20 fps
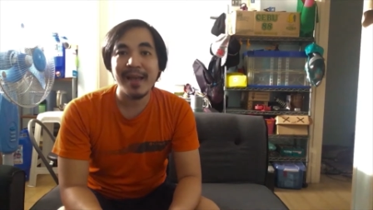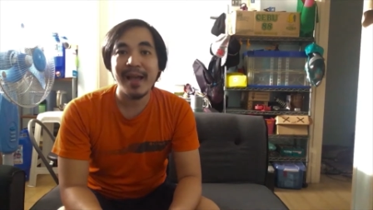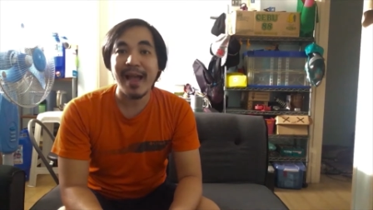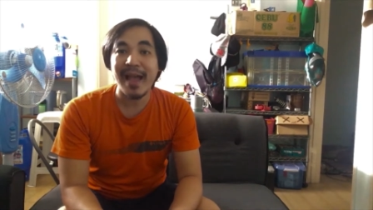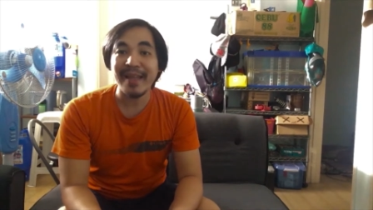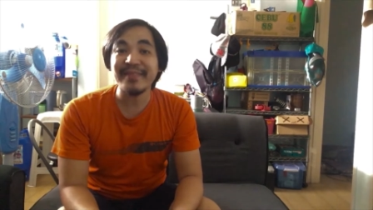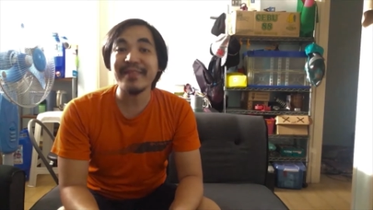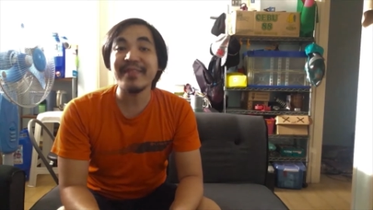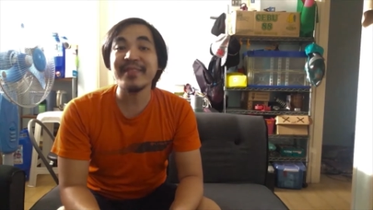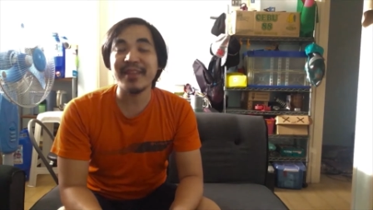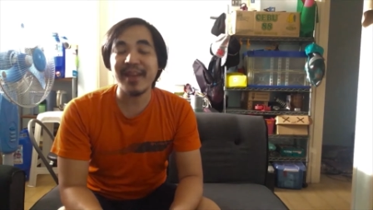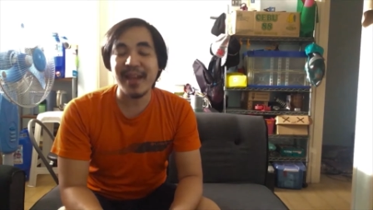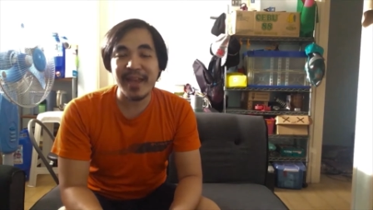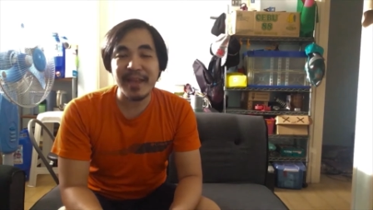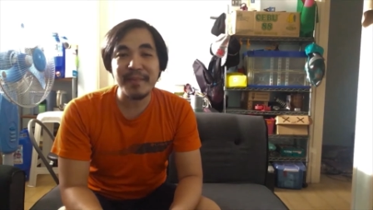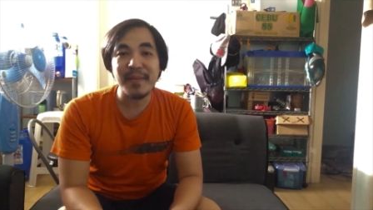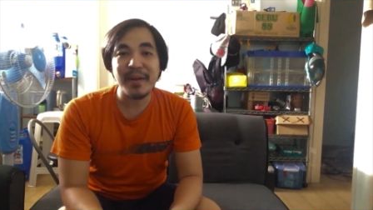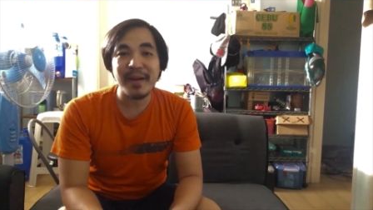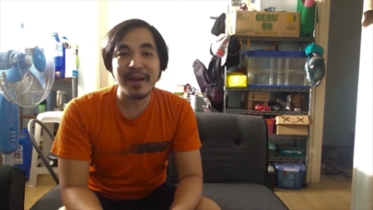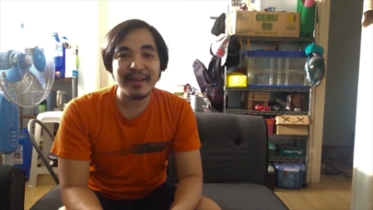at the
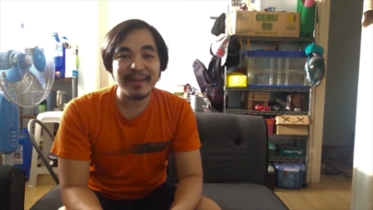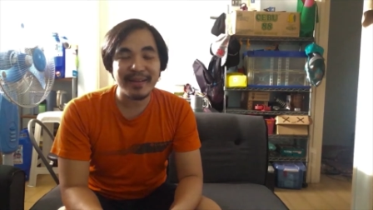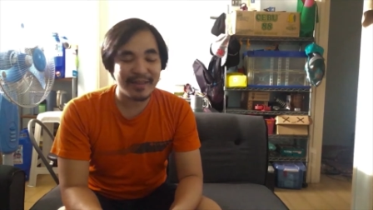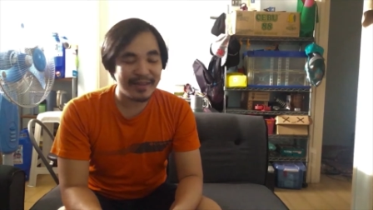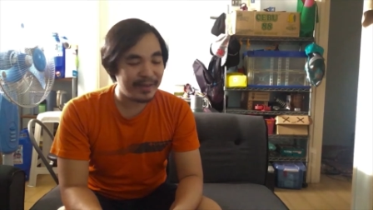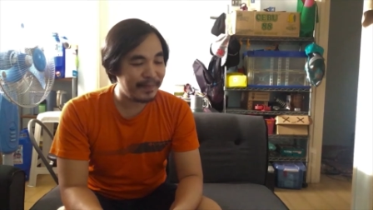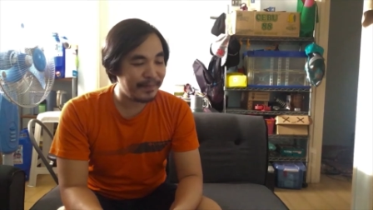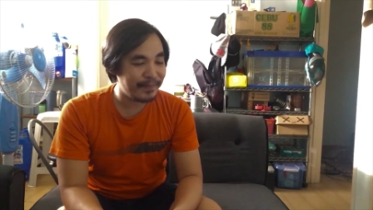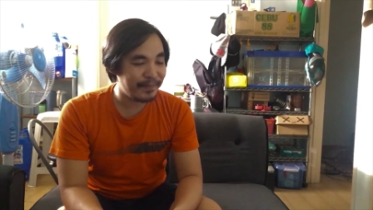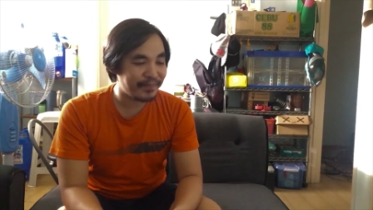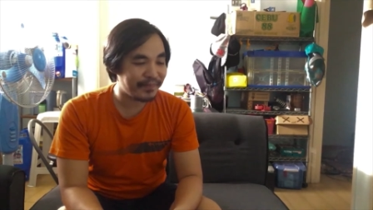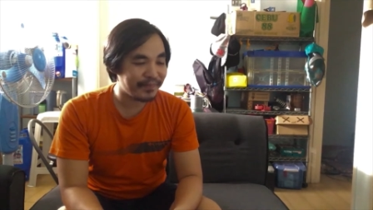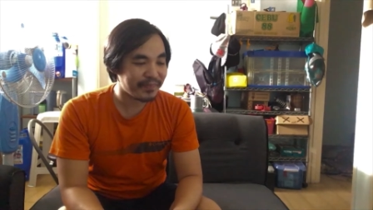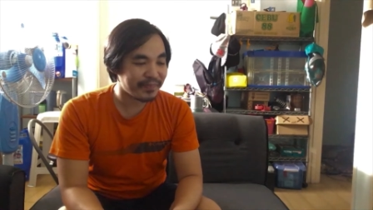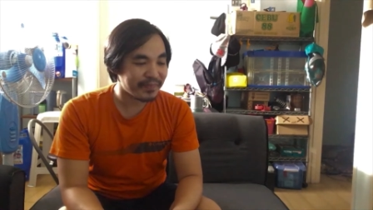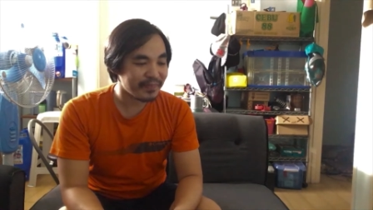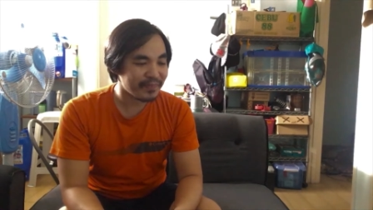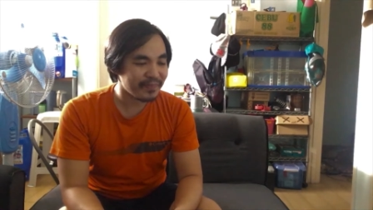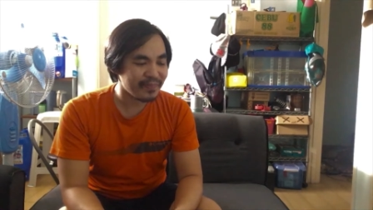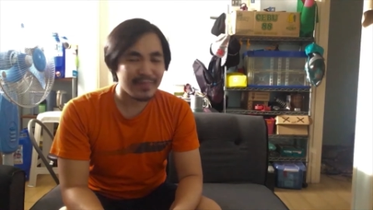time
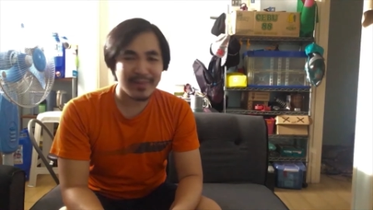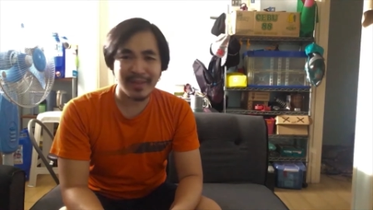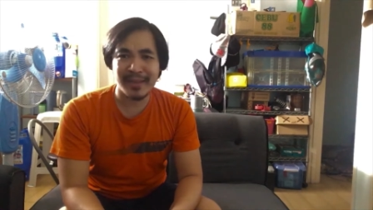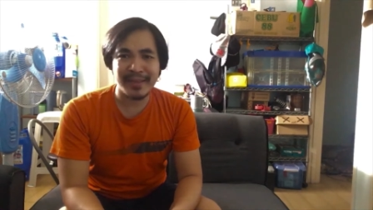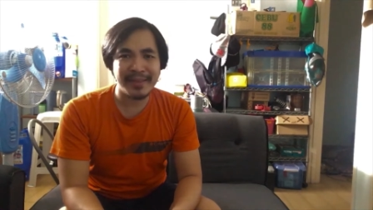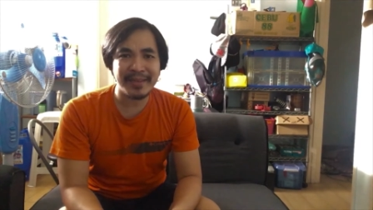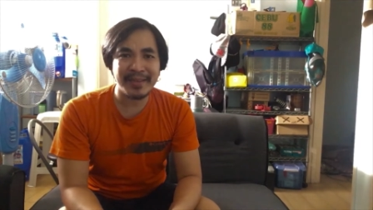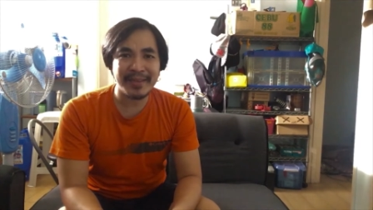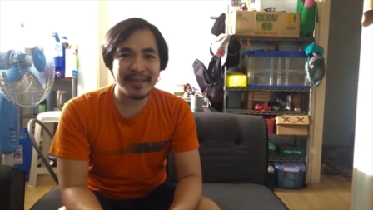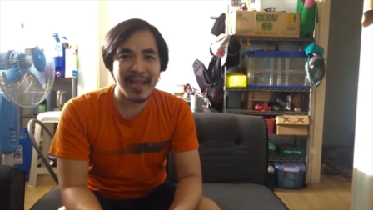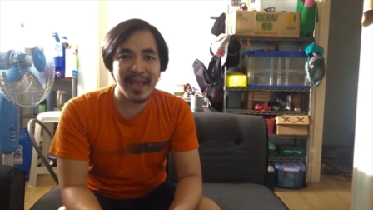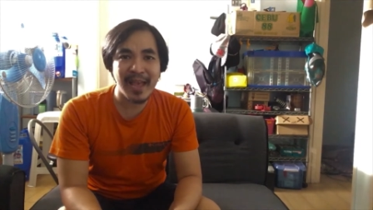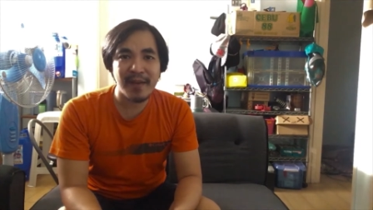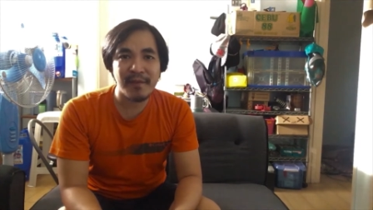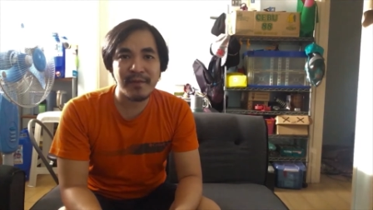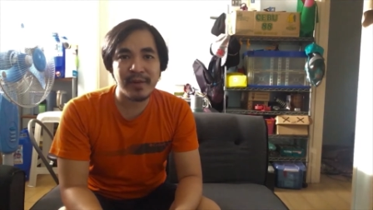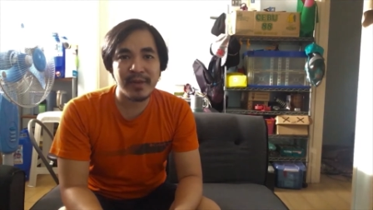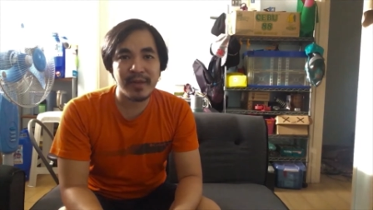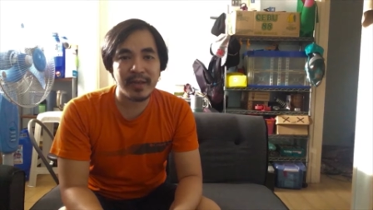I didn't have